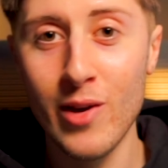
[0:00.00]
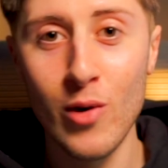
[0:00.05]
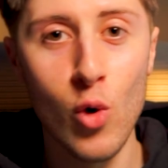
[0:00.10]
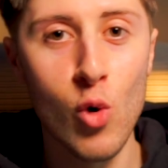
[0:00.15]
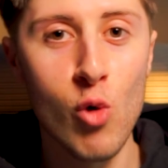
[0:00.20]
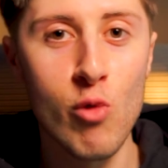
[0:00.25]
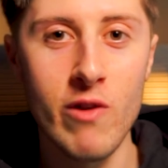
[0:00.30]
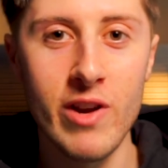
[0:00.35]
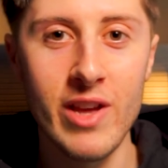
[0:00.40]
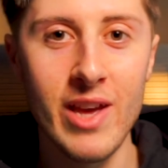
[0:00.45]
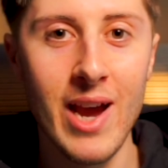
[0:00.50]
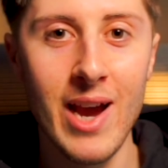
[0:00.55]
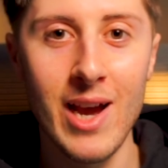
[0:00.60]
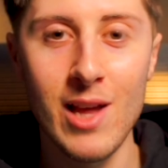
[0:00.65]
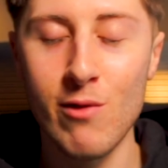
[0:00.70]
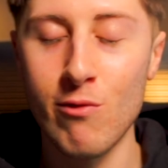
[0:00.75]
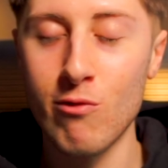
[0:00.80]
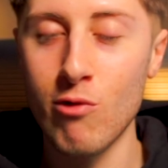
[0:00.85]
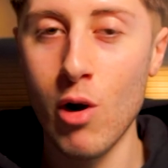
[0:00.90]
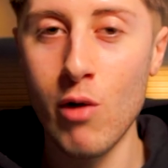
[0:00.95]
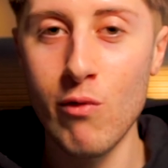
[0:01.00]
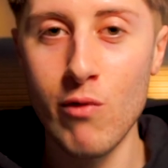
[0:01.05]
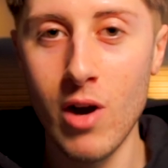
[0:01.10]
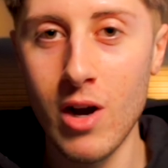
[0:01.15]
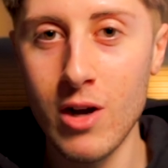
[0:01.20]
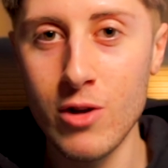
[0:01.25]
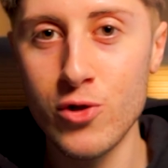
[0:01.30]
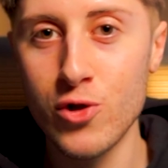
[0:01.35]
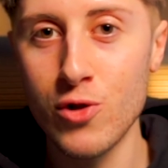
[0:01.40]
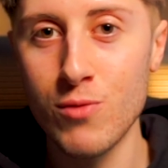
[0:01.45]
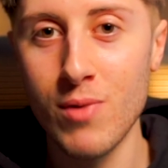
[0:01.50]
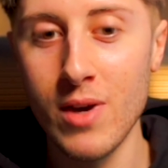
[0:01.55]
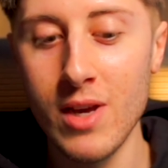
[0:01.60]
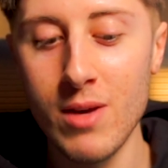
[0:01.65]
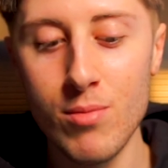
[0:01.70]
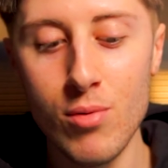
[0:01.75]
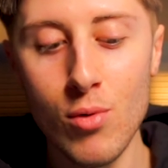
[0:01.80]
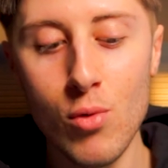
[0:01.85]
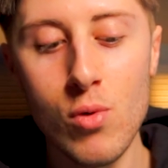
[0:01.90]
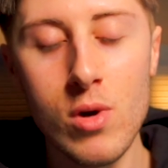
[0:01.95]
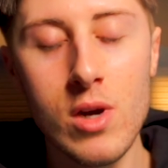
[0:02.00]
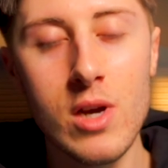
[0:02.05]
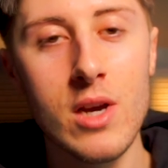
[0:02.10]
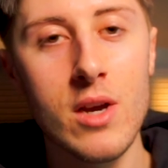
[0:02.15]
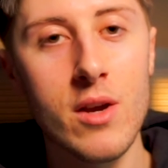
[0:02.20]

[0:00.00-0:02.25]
it already has for over 100 people.